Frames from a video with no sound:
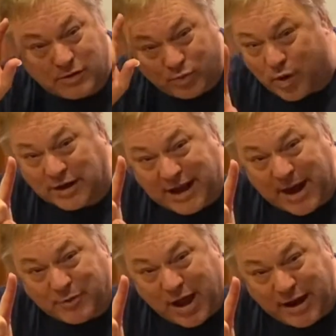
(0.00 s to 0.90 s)
1
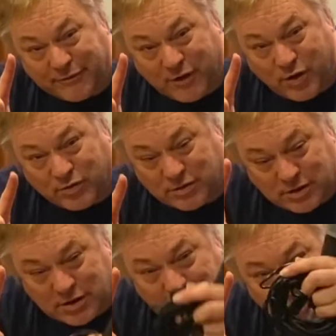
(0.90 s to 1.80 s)
camera iPhone,
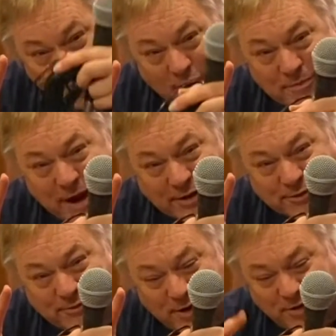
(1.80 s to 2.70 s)
1
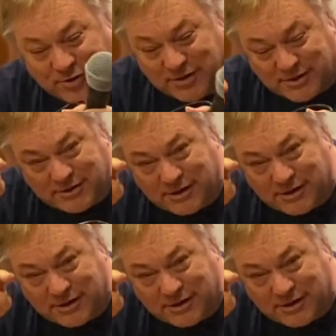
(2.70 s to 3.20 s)
microphone